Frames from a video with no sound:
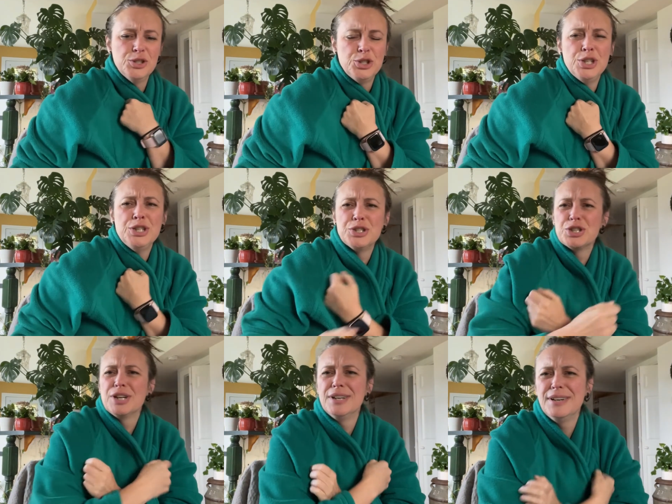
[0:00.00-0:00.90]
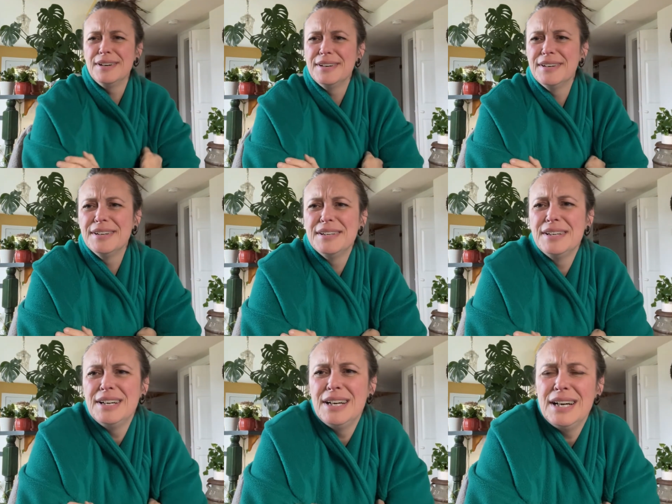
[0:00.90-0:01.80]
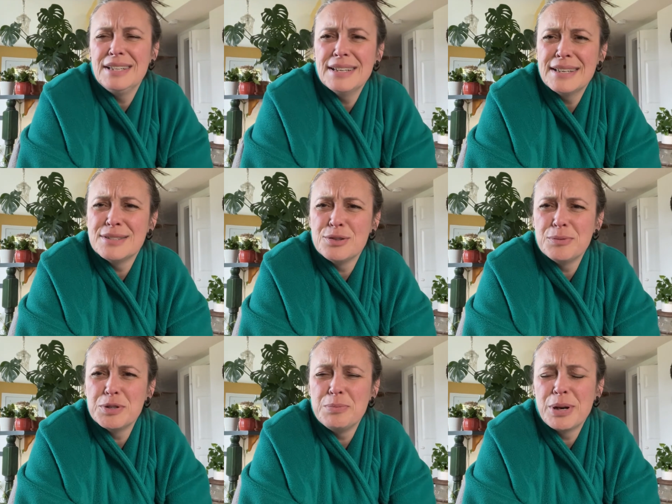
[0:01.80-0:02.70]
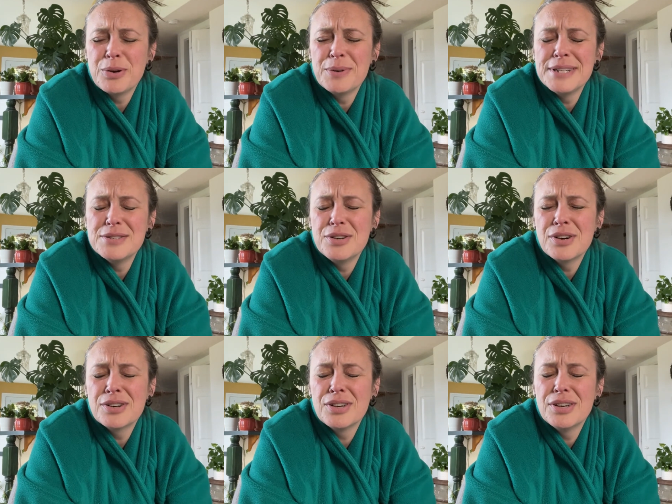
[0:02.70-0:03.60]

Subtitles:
Sheesh. I like it so much better when it's dark.